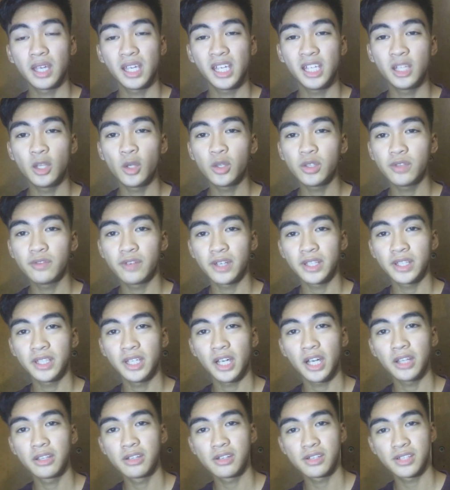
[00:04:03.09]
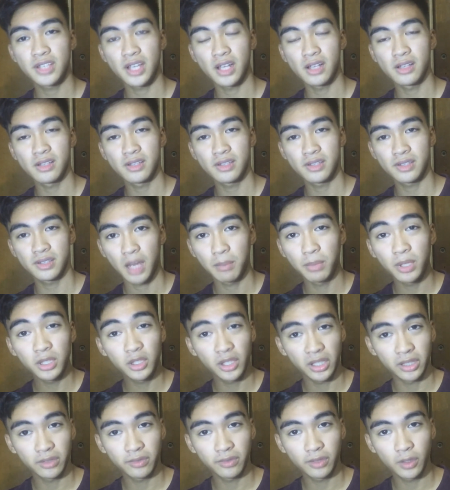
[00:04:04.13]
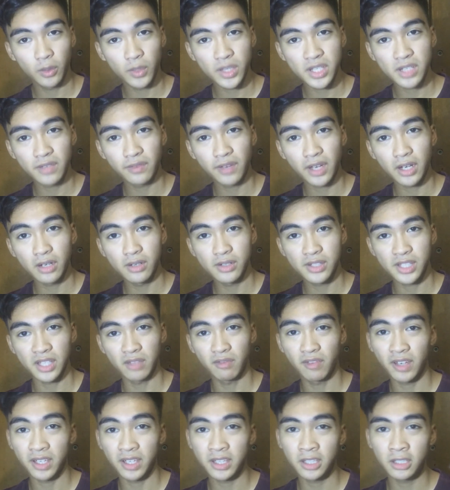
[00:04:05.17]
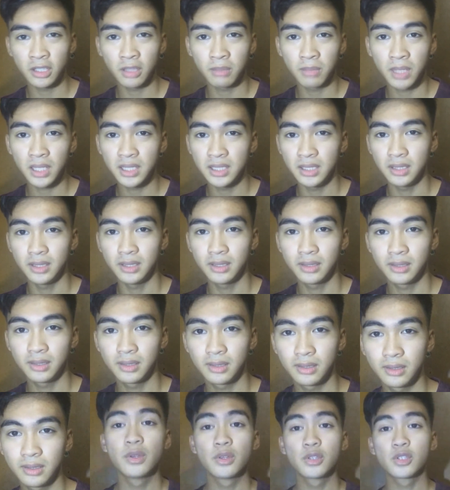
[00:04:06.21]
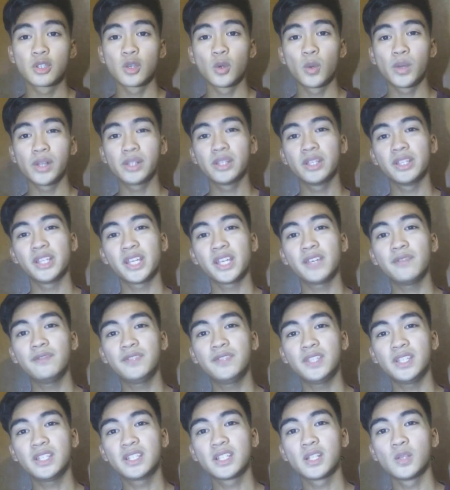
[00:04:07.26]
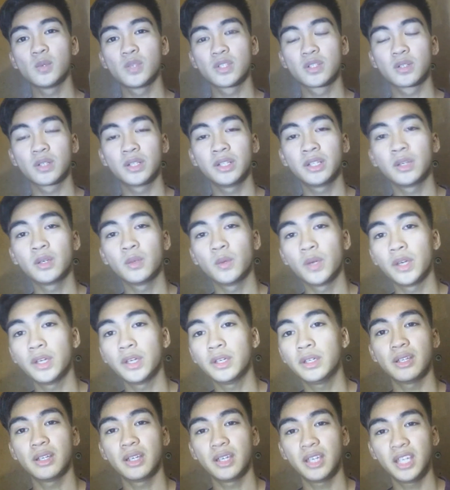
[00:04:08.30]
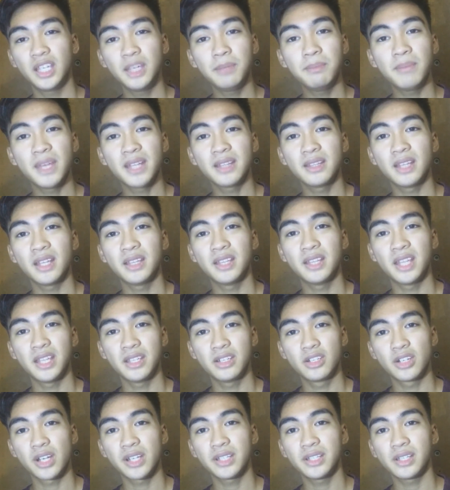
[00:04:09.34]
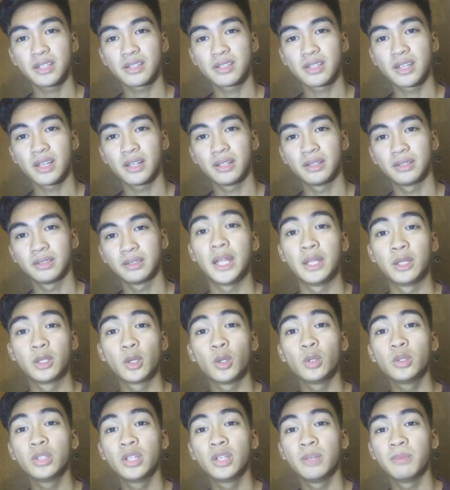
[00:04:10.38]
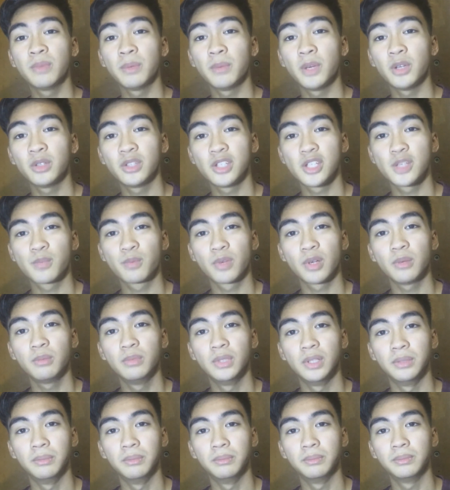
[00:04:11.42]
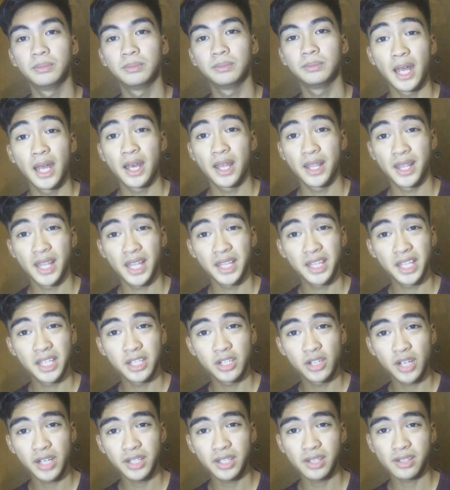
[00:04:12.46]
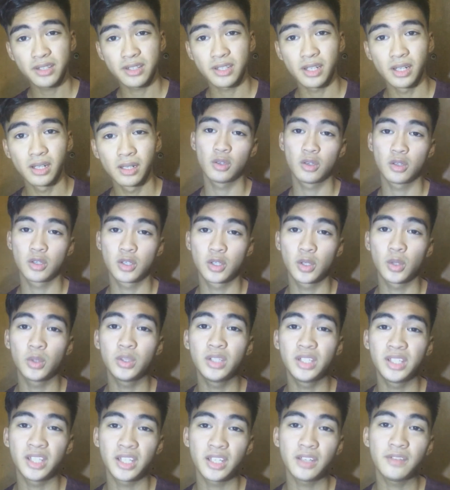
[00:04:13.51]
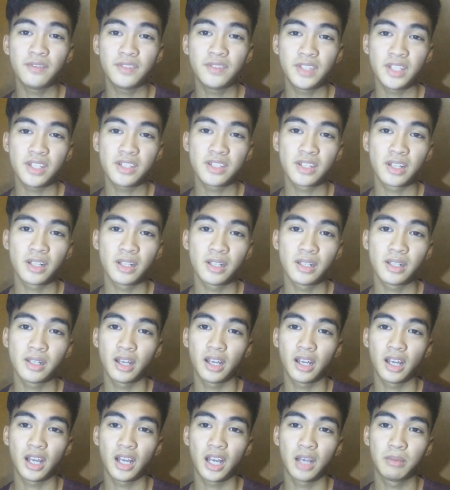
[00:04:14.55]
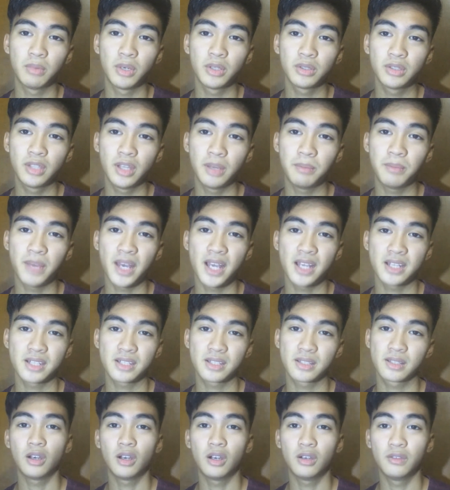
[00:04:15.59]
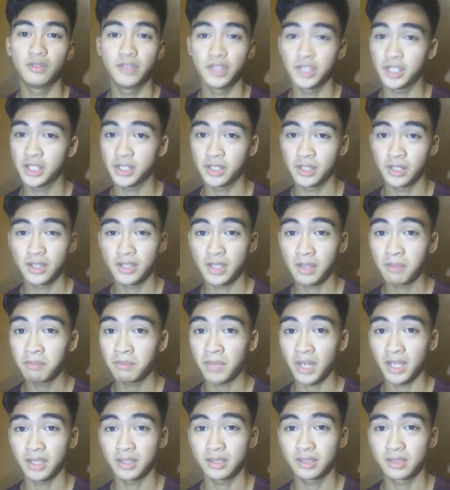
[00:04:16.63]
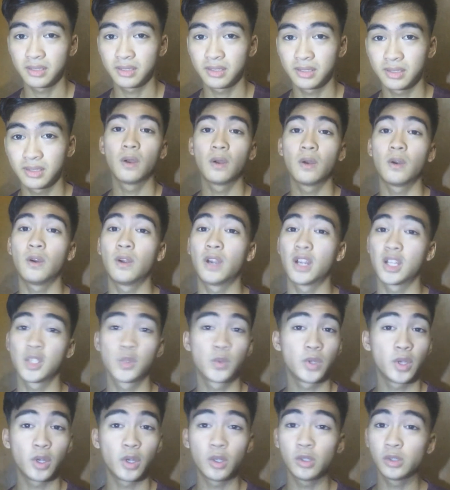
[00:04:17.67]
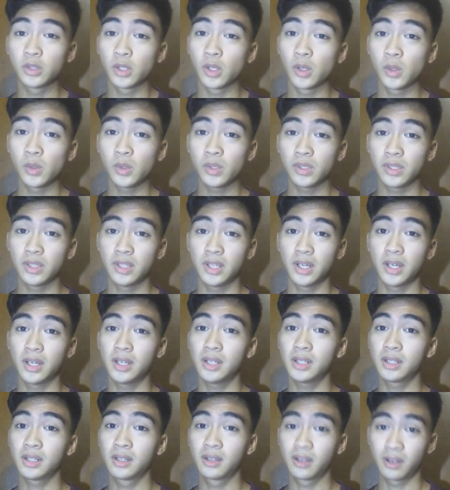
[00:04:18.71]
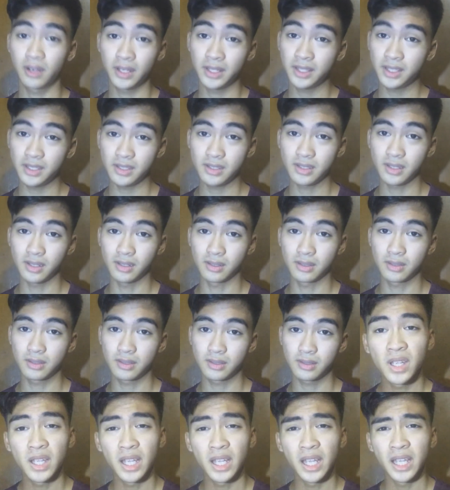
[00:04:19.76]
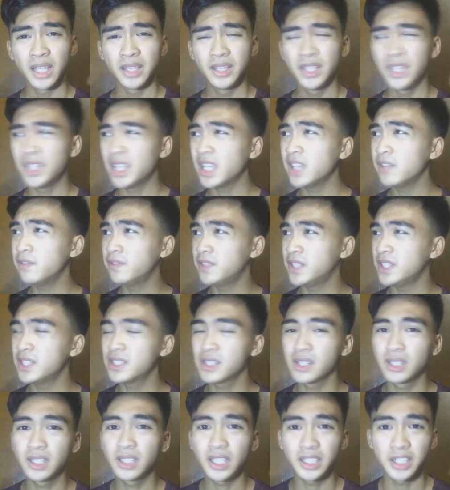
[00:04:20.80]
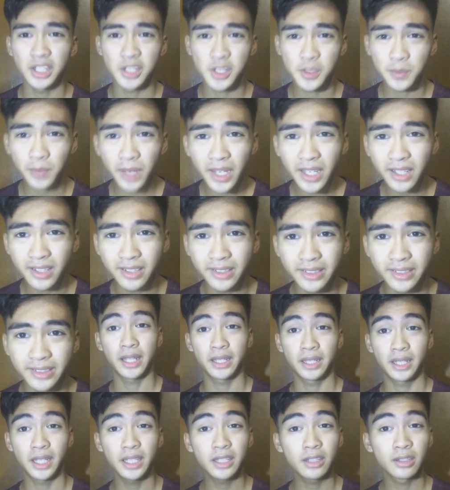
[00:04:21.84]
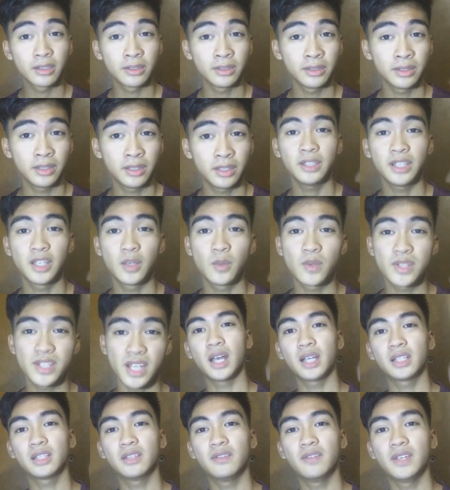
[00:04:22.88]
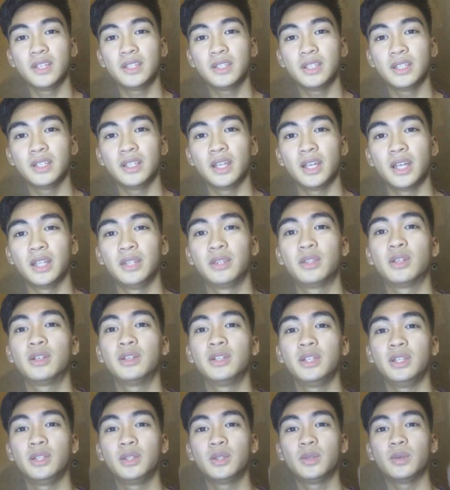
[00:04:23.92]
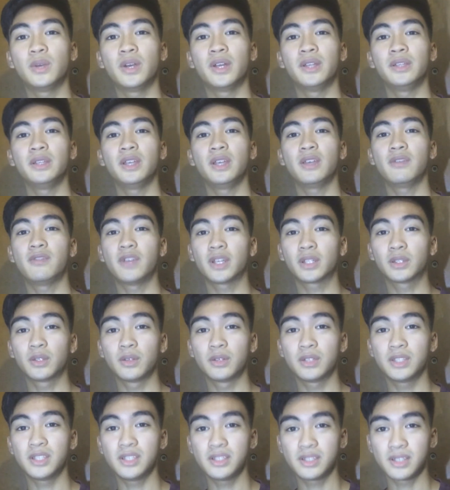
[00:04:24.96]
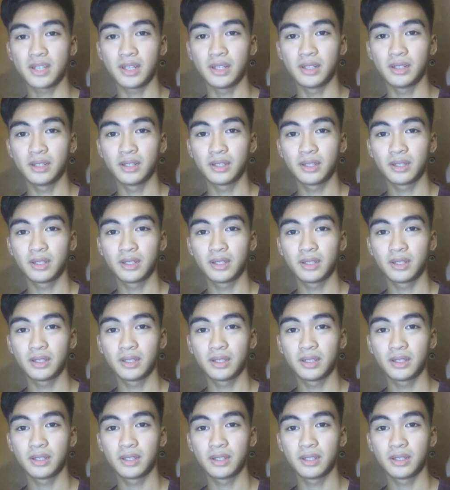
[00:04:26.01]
He notified the other cells about the influenza virus invading the body. So while the naive T cell was running away, he met the dendritic cell and told him about his problem. The dendritic cell showed the naive T cell about the past of his senpais, or as we all know, the current T cells. The naive T cell got inspired, and later on, he was activated and turned into an effector T cell.